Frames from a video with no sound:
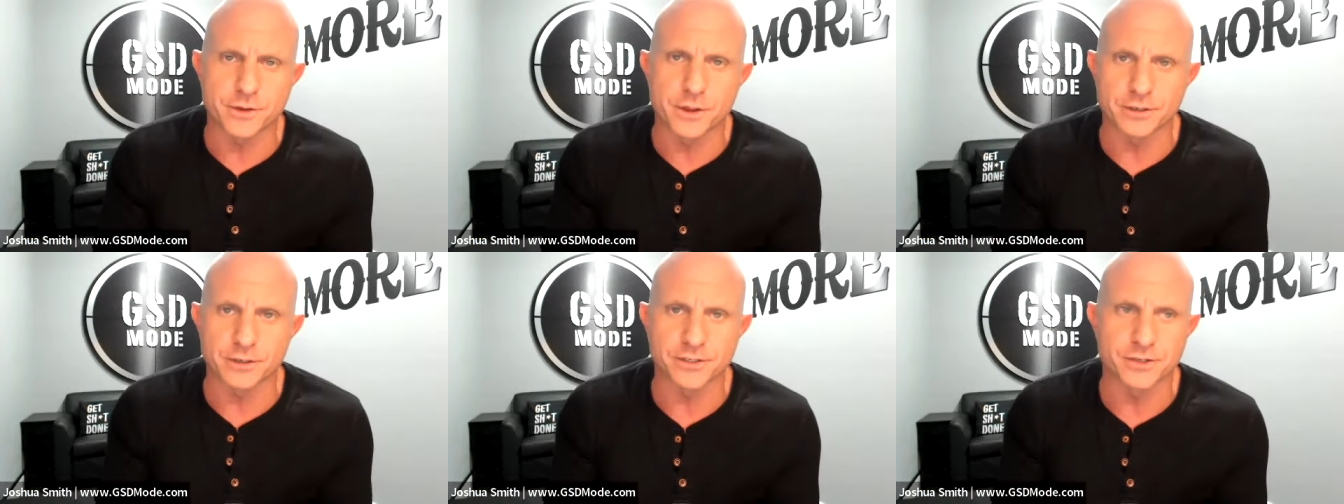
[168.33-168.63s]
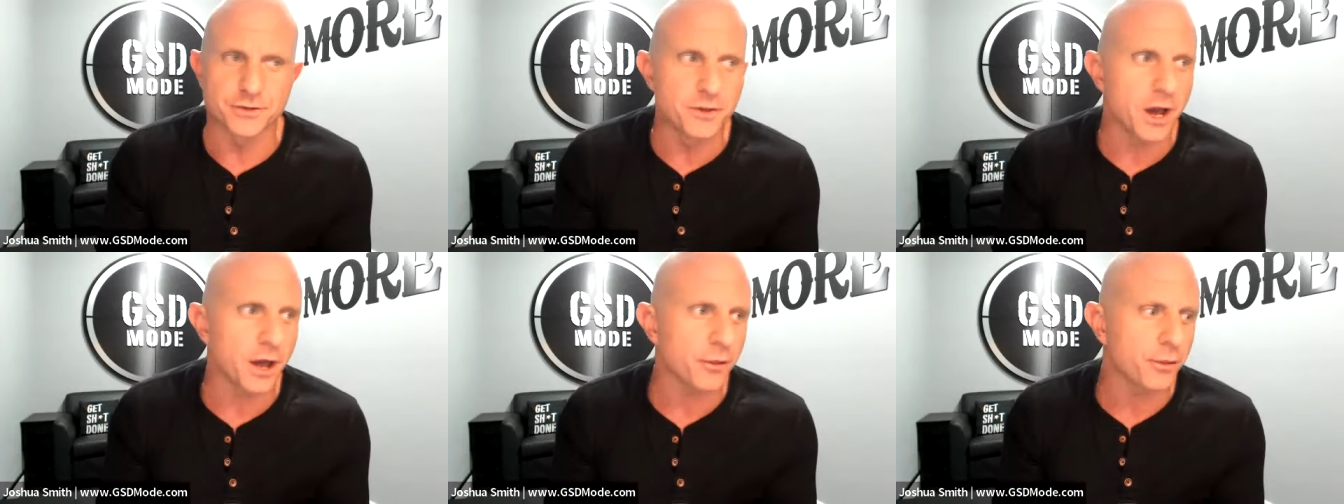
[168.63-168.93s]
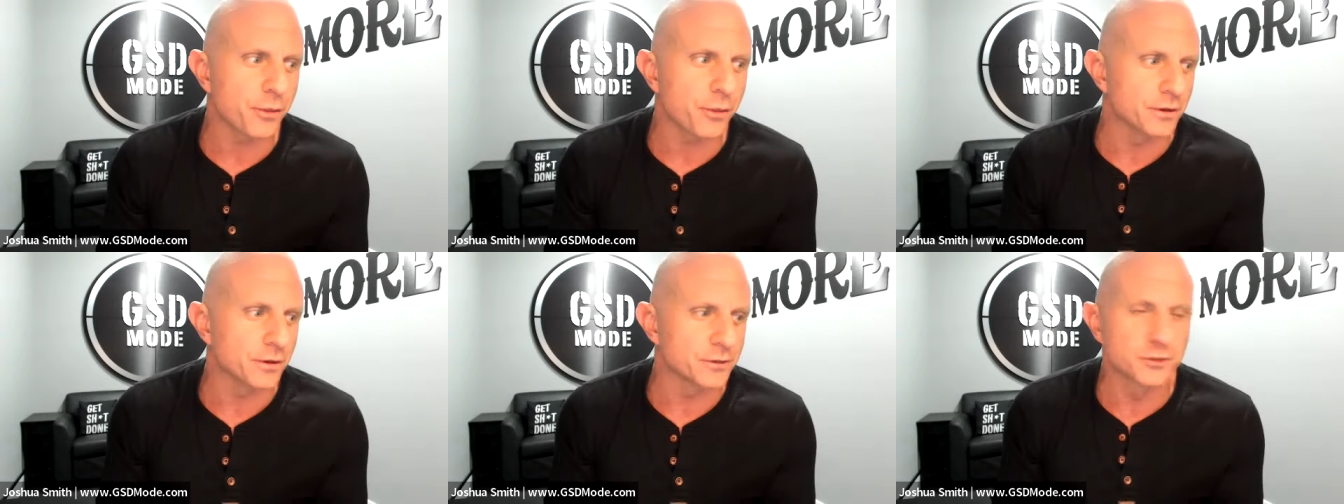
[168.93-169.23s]
there's
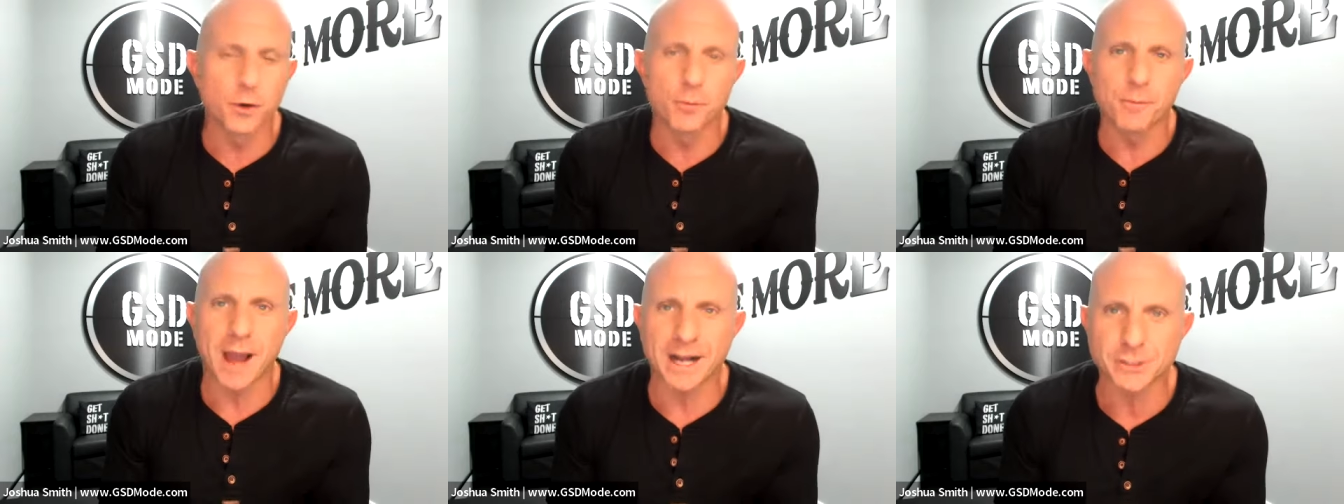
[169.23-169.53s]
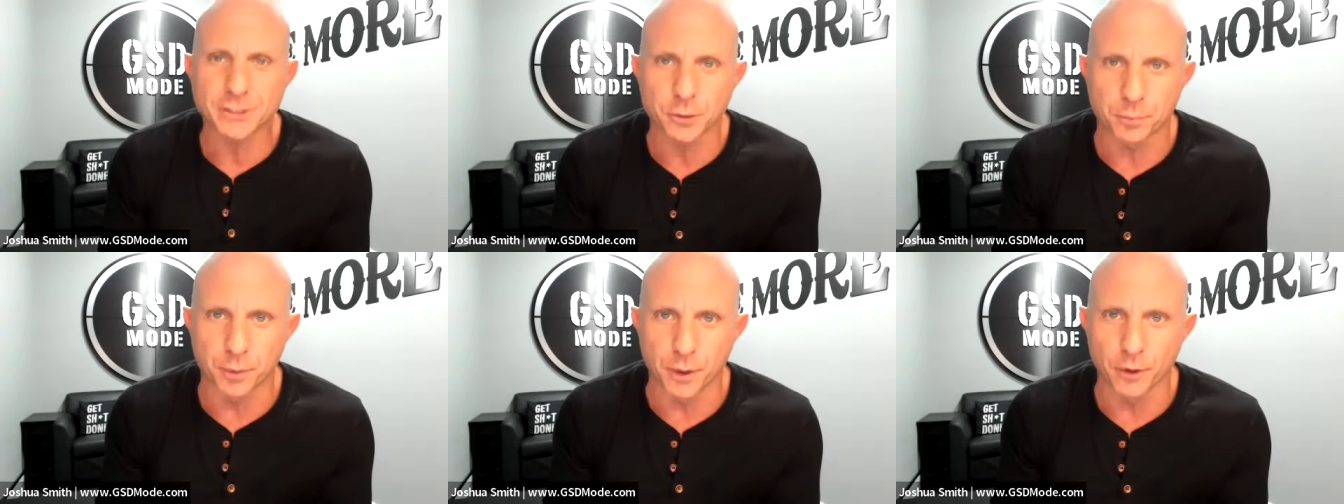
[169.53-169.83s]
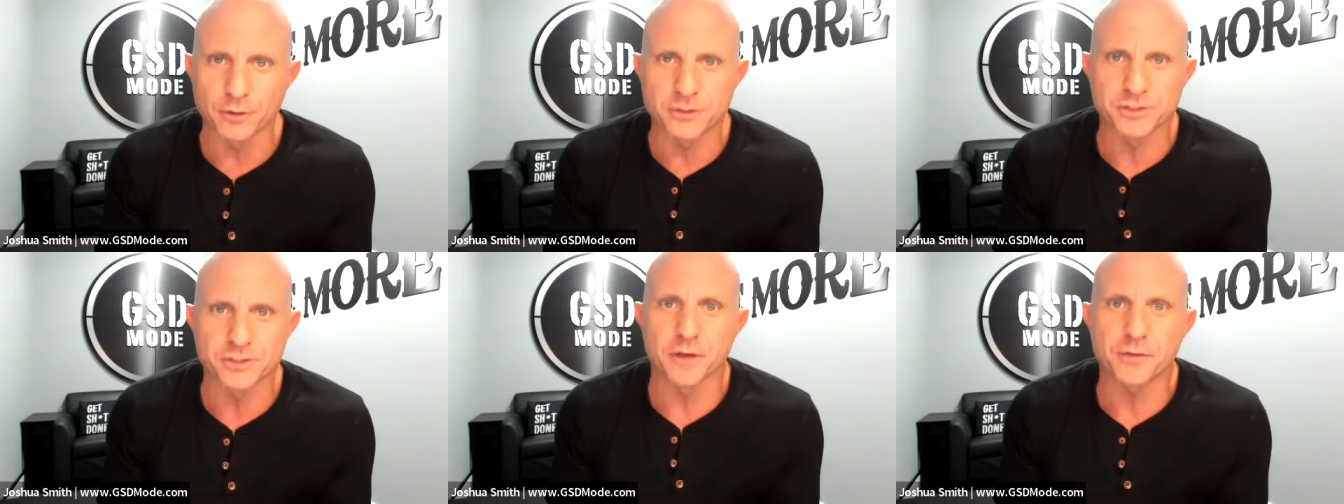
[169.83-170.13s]
nothing there's no magic
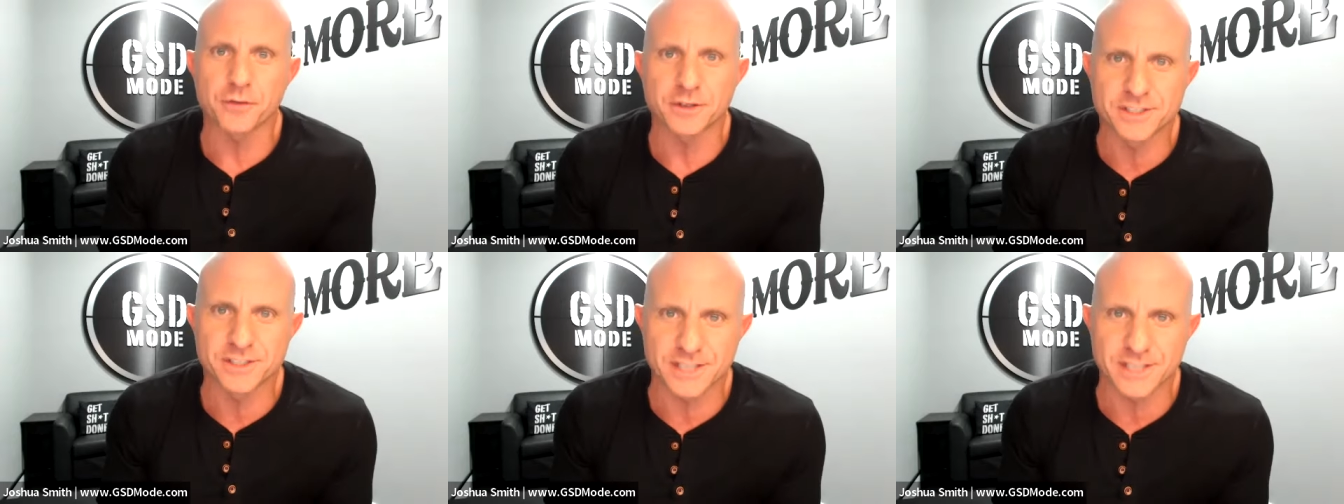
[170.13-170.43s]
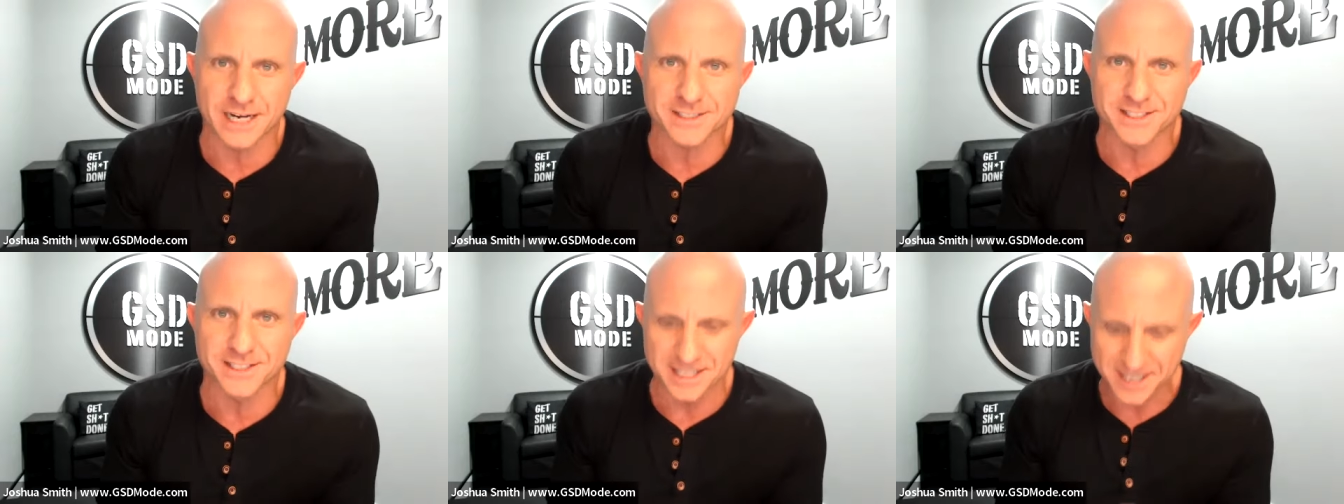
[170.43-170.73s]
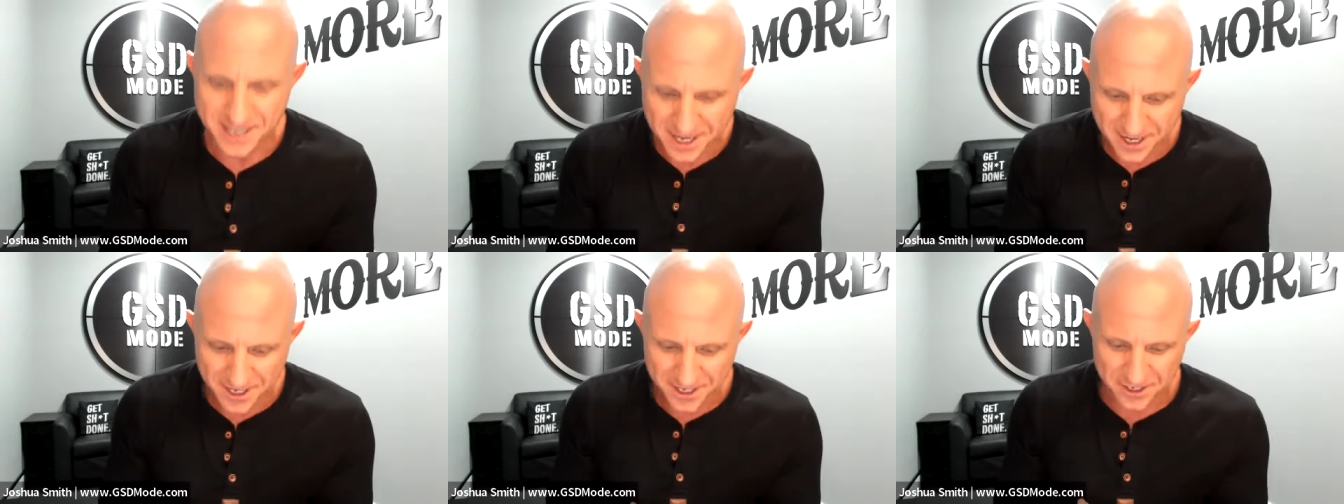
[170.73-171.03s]
pill there's nothing
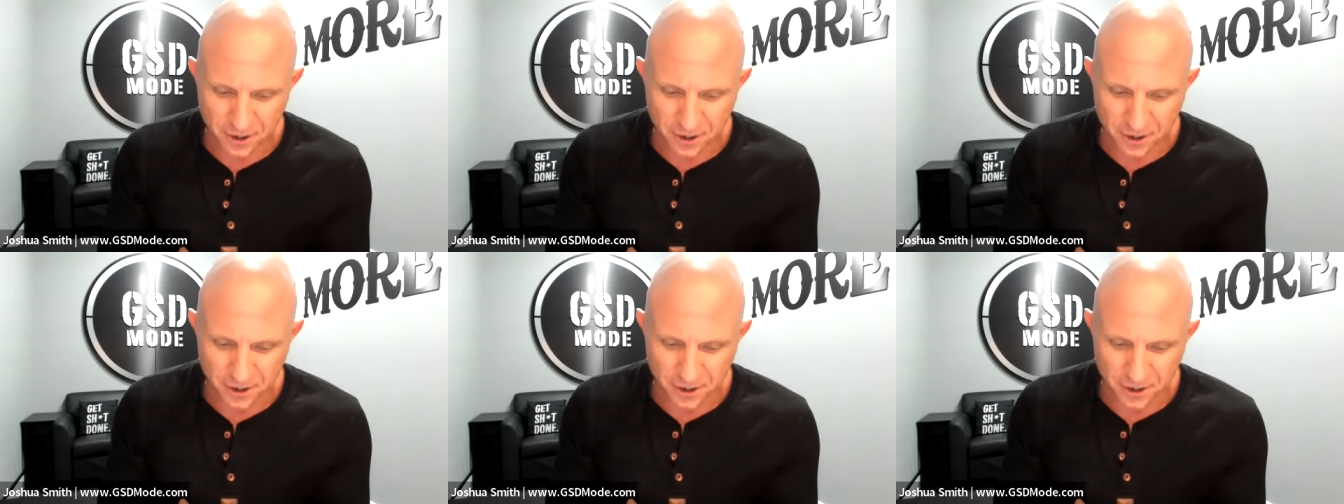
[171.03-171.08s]
sexy